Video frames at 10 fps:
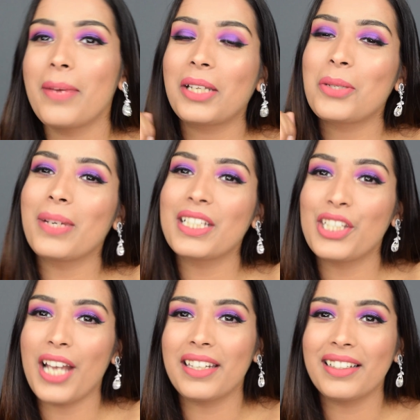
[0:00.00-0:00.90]
back to my
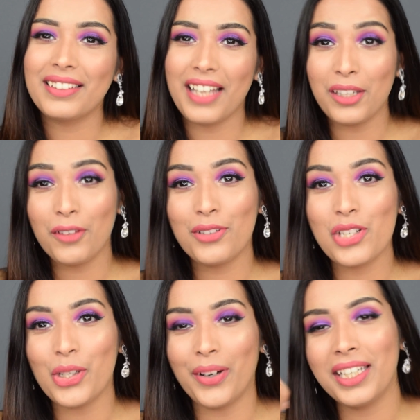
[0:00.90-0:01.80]
channel. Thank you for
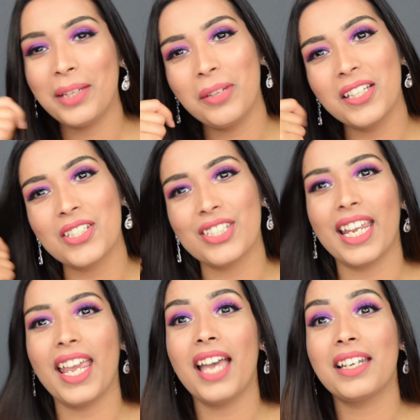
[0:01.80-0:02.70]
joining me
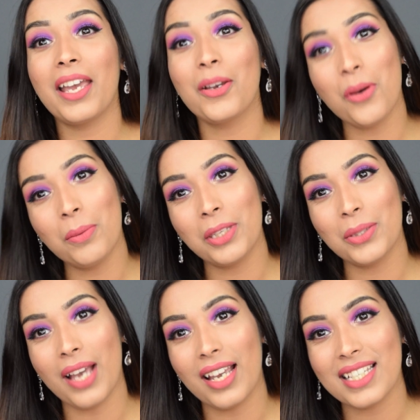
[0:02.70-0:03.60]
today, and I hope you
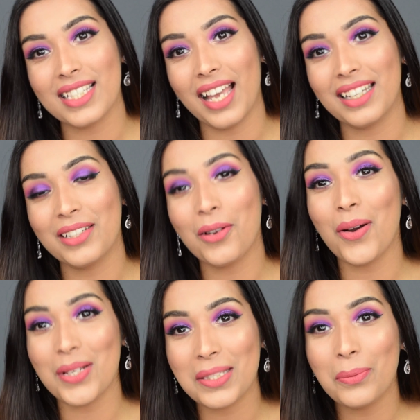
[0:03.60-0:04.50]
guys had an
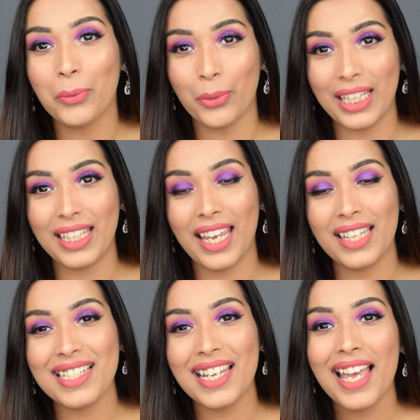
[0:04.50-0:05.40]
awesome
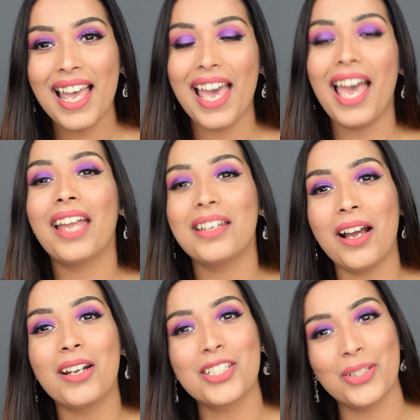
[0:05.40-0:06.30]
weekend and
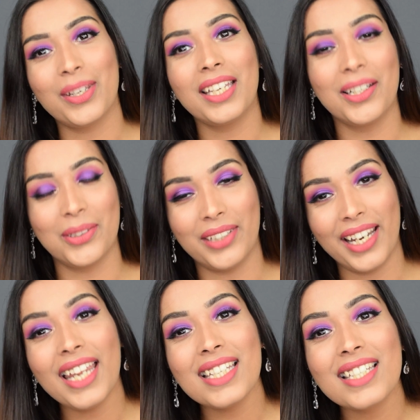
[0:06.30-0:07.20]
are doing
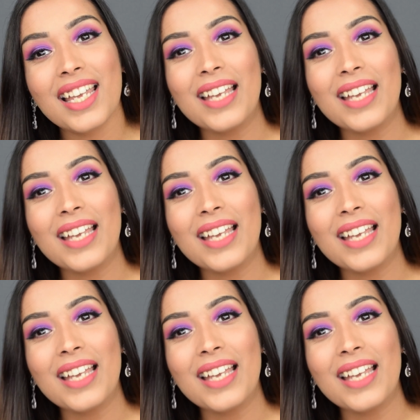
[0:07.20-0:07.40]
great.